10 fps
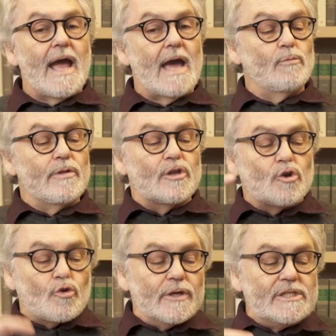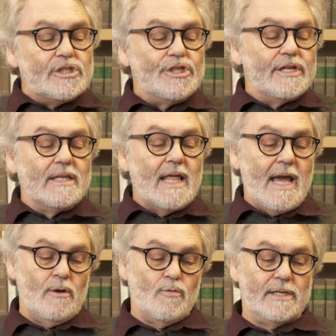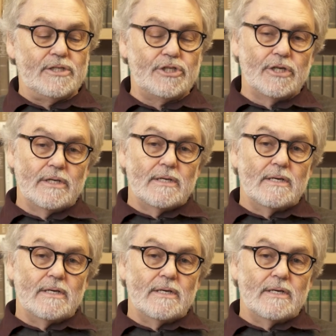and with Christian language